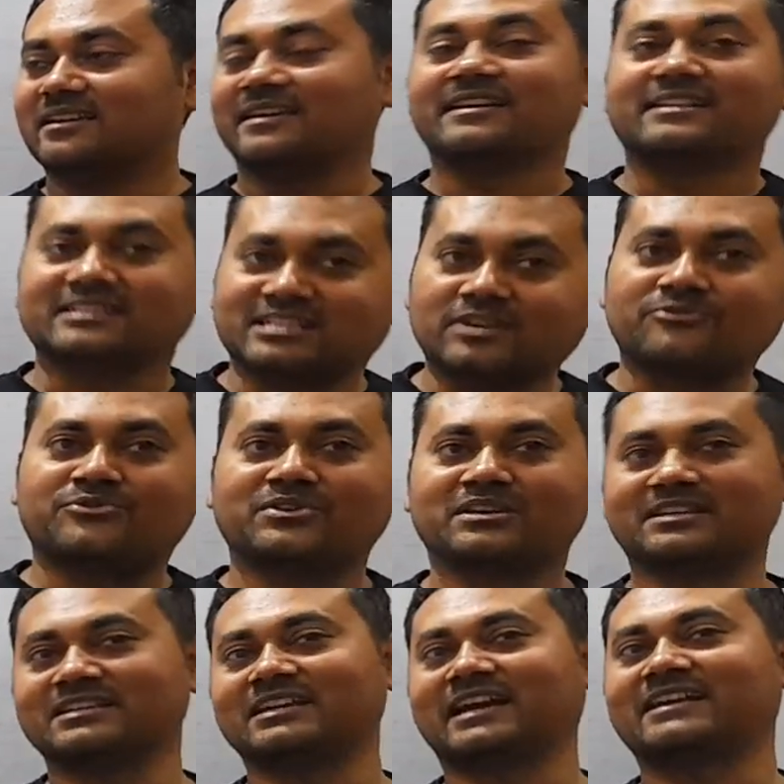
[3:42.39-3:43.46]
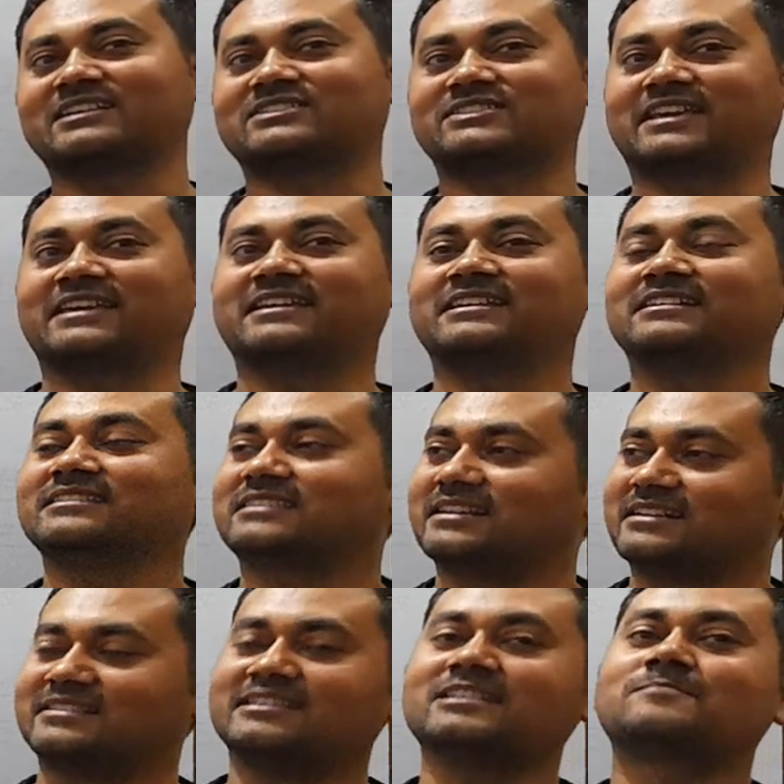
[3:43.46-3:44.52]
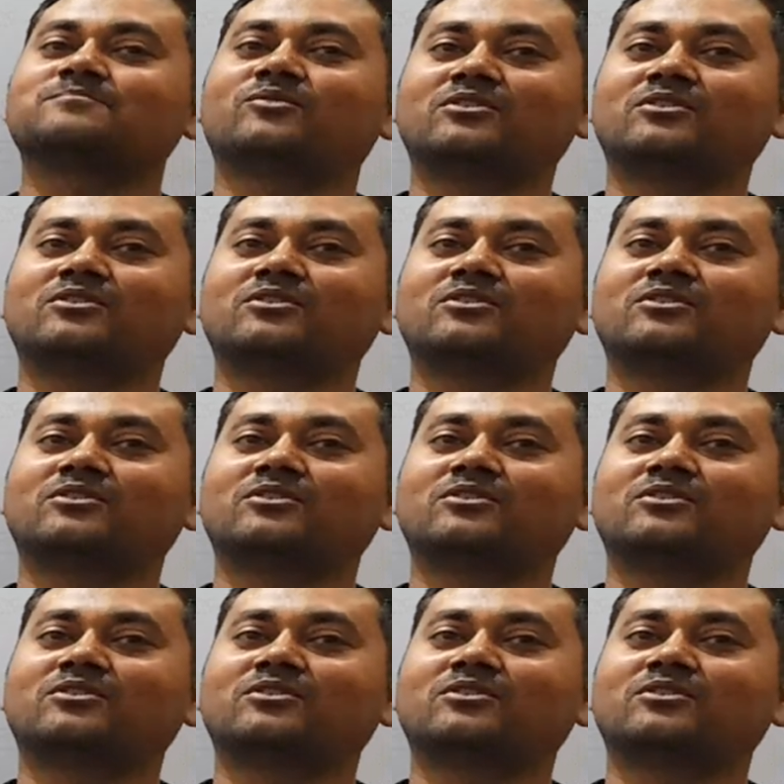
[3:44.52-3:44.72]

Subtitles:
interfering and saying that this